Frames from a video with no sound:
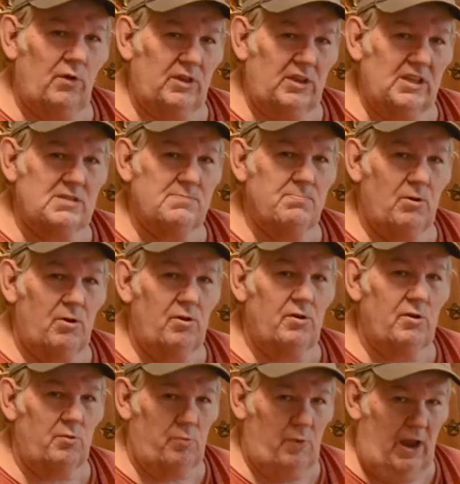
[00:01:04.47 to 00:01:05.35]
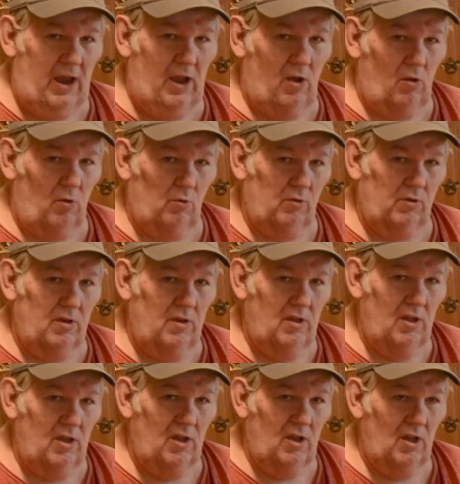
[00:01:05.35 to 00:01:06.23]
this bird around
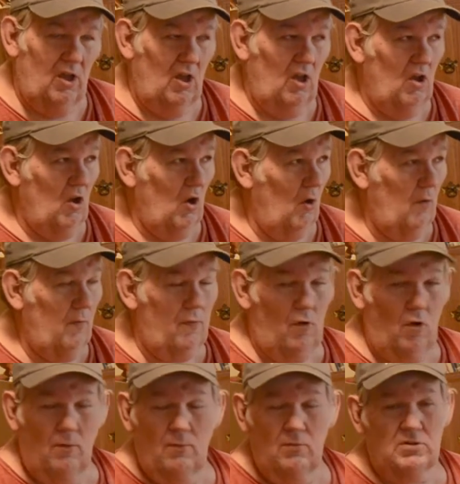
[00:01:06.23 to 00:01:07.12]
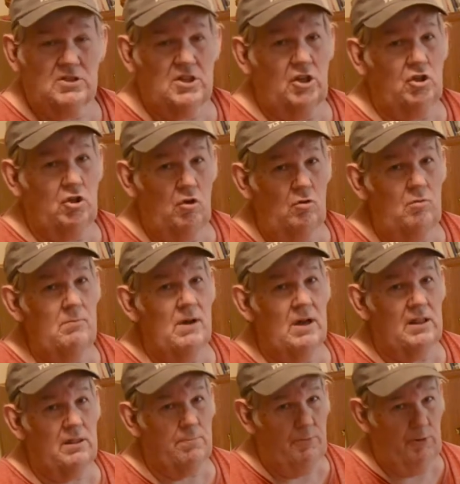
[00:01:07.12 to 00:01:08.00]
over almost a
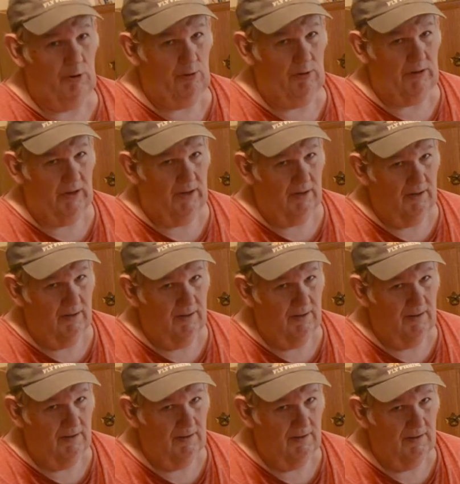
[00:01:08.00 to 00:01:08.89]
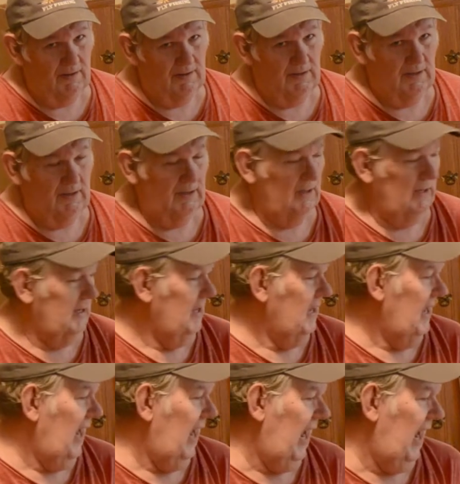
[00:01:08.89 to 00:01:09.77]
2-month period,
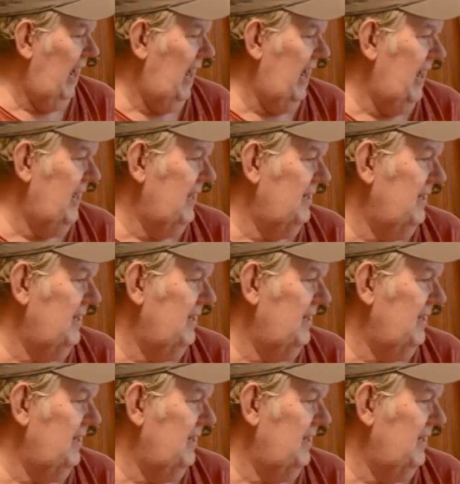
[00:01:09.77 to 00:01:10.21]
and